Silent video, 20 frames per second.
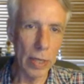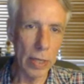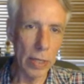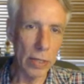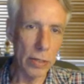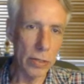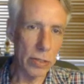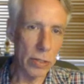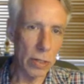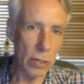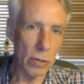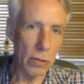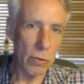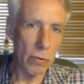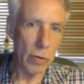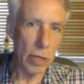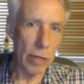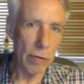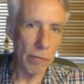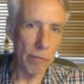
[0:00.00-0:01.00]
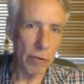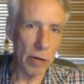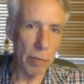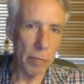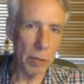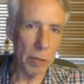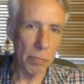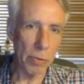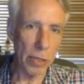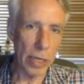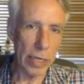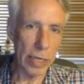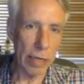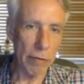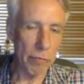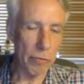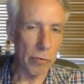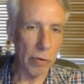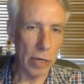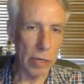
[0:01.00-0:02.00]
So uh, Furman played
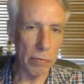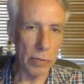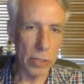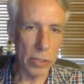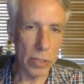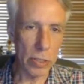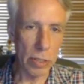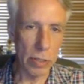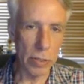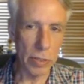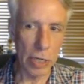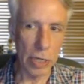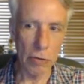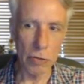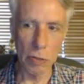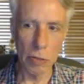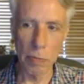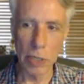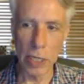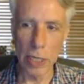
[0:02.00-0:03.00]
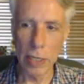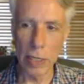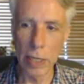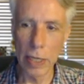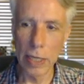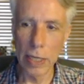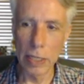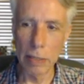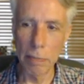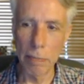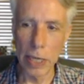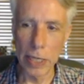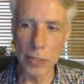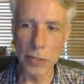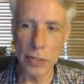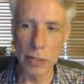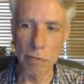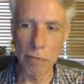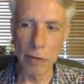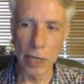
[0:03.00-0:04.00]
f3, which turns out to be the
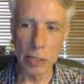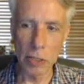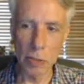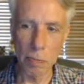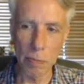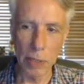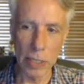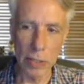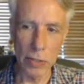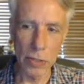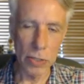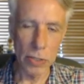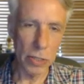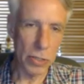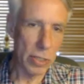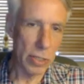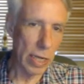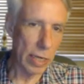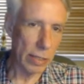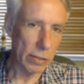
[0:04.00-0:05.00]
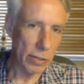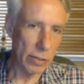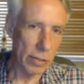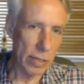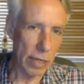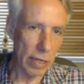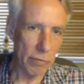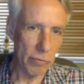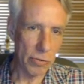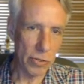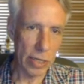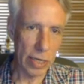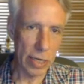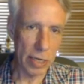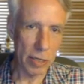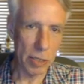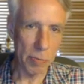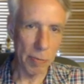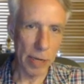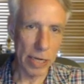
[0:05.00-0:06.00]
best defense, but it's just not good enough. So
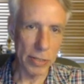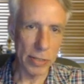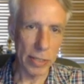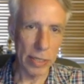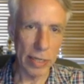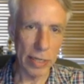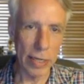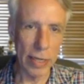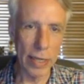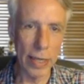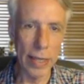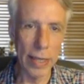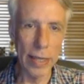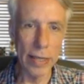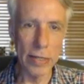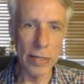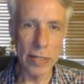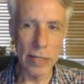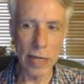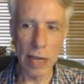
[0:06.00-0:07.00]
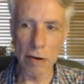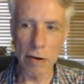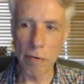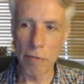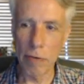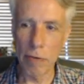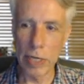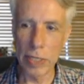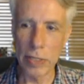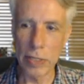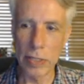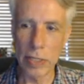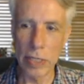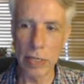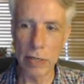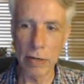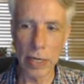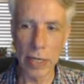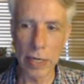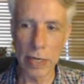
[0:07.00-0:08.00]
Spassky sacrifices
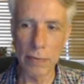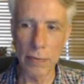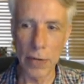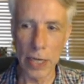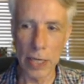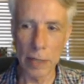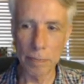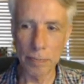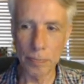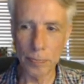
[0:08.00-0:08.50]
here anyway